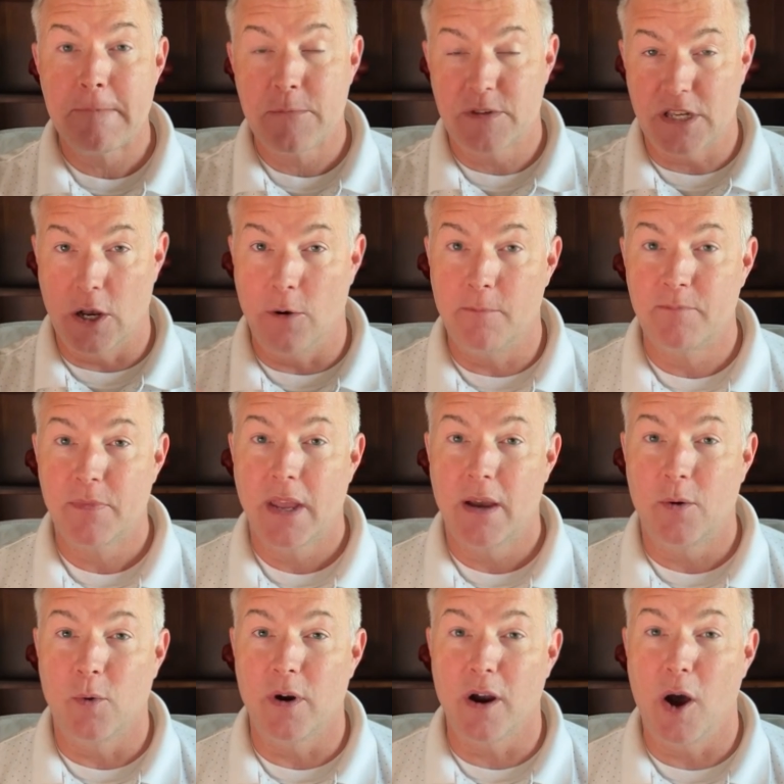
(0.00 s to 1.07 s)
So
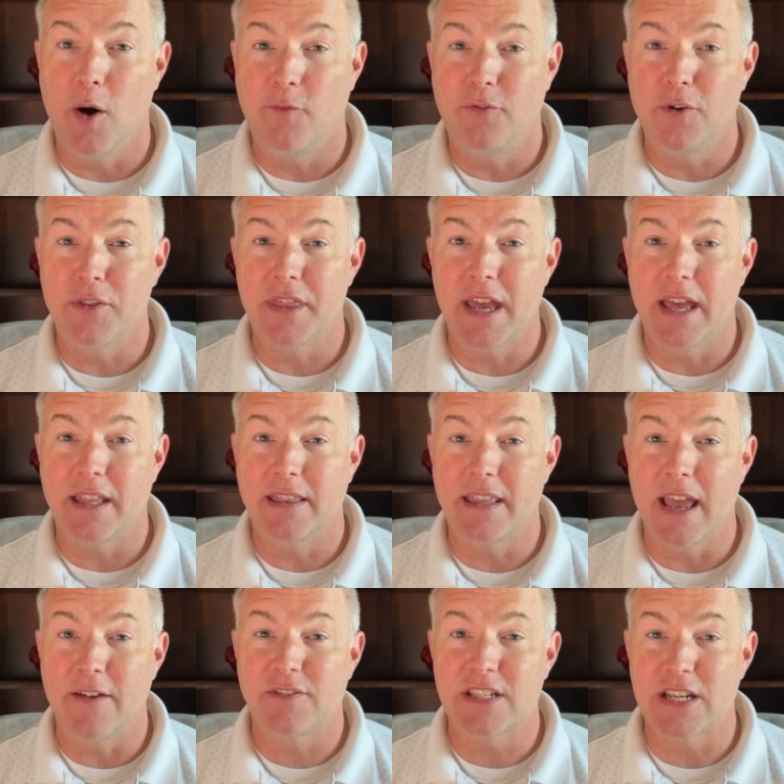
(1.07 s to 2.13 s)
we're hopeful that the
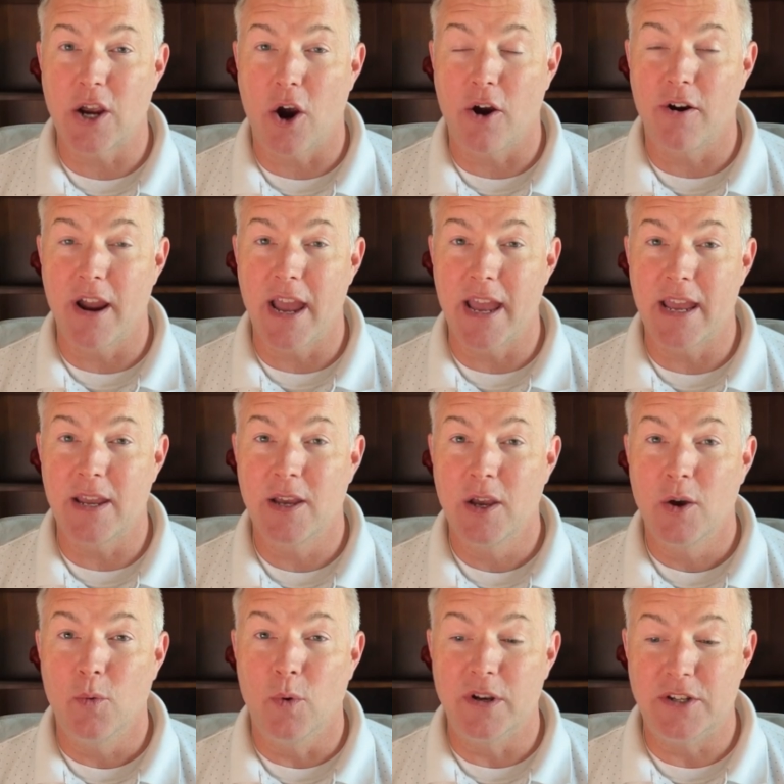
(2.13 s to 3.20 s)
FCRA
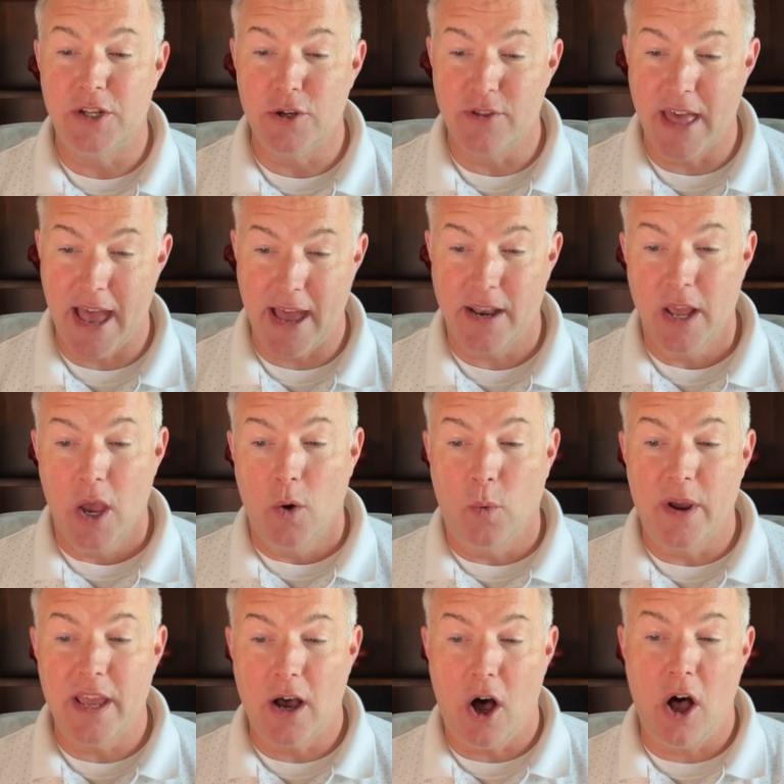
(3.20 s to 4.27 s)
would do that.
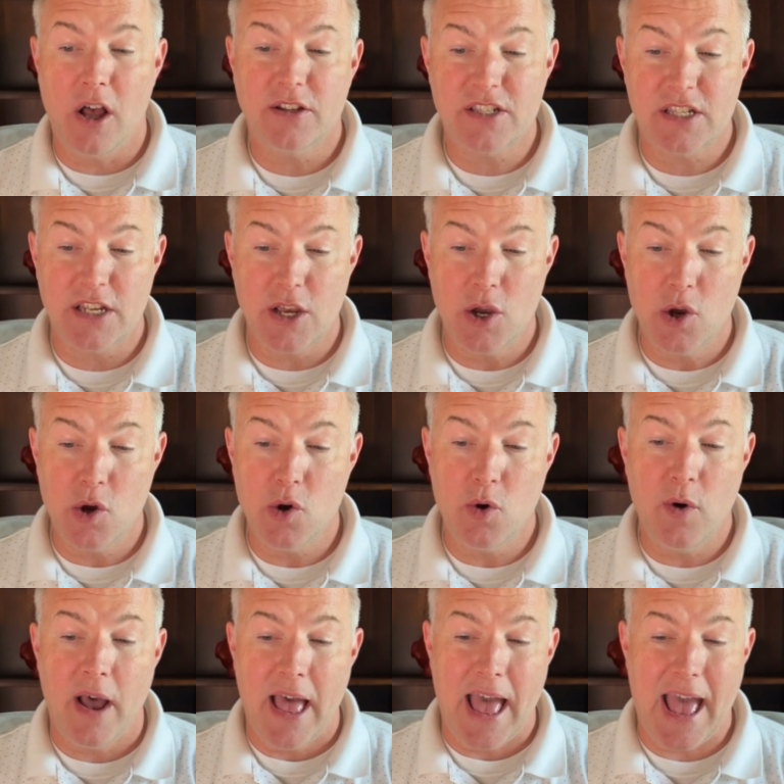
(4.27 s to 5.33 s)
We
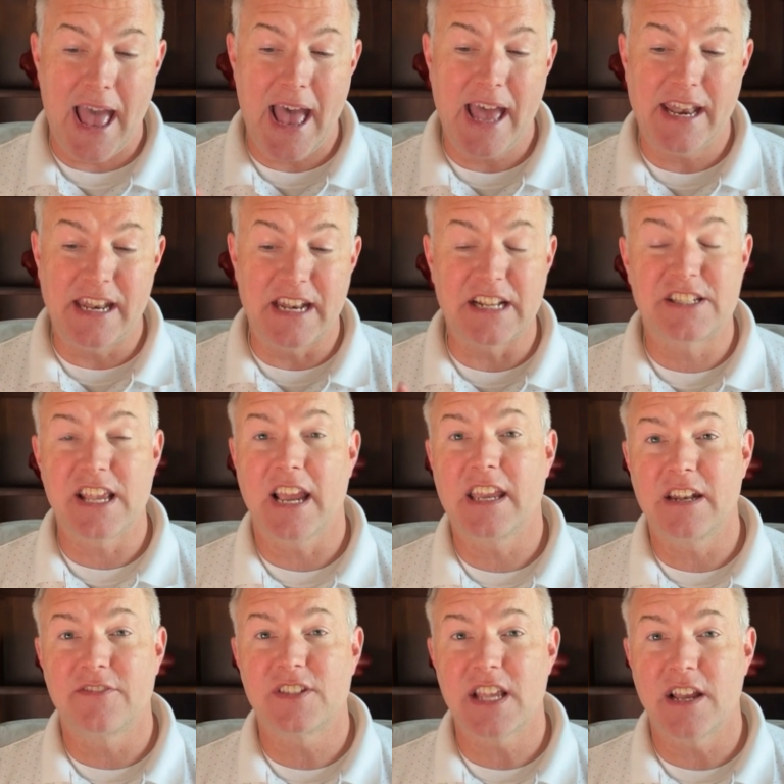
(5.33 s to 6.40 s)
also had an
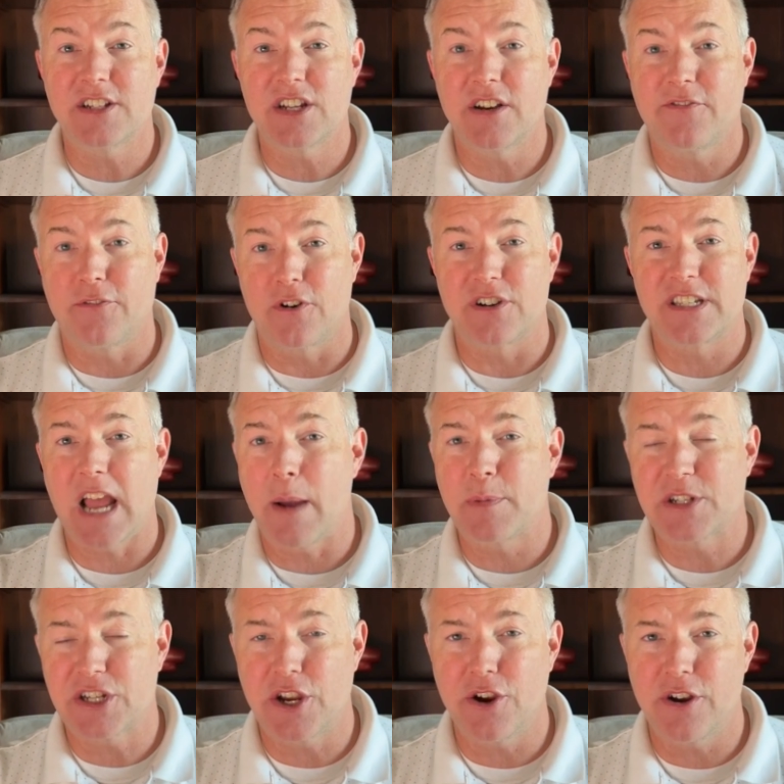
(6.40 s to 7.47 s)
executive session for
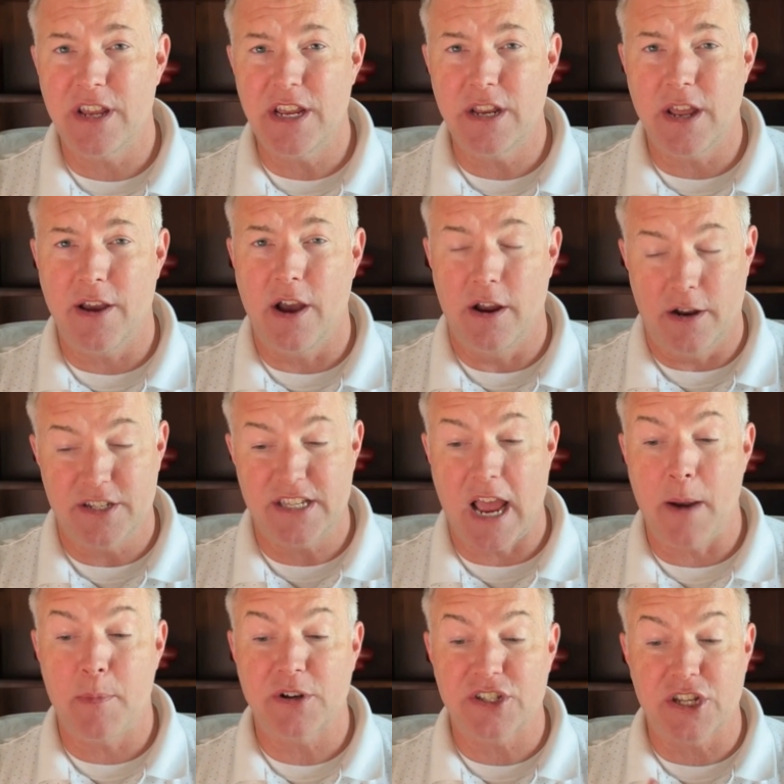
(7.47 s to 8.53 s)

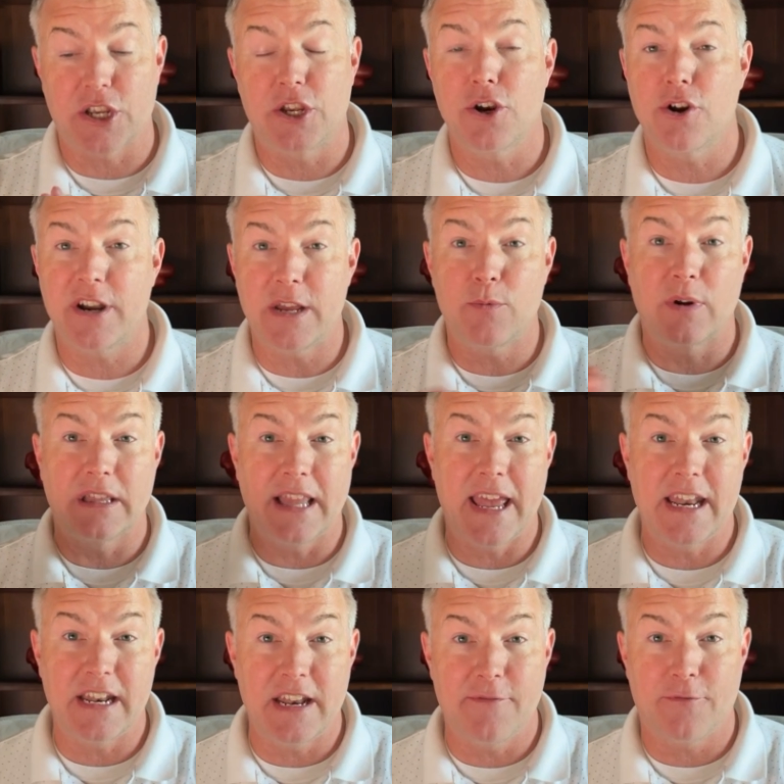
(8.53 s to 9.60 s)
cybersecurity
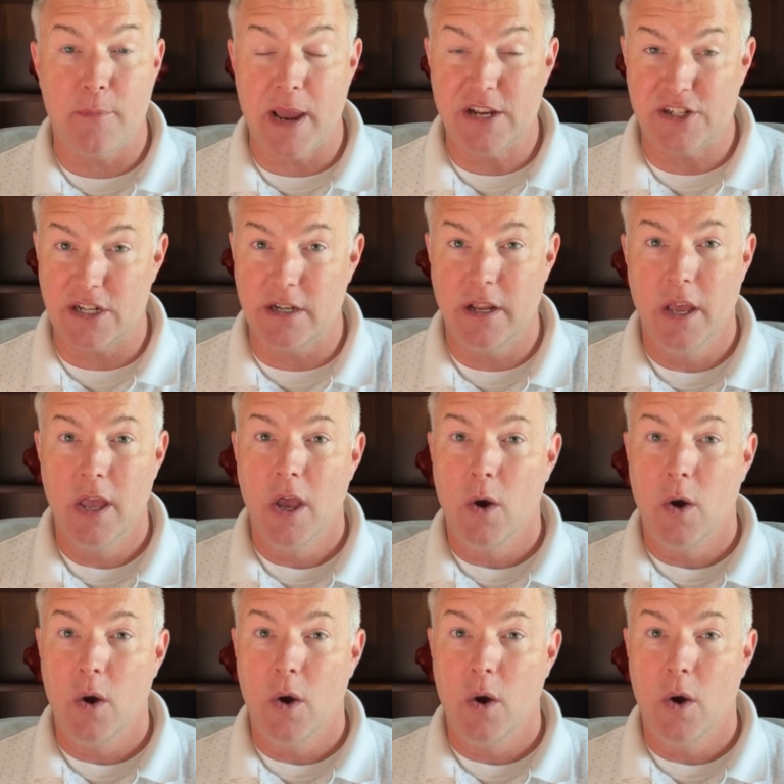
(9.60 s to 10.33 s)
related information.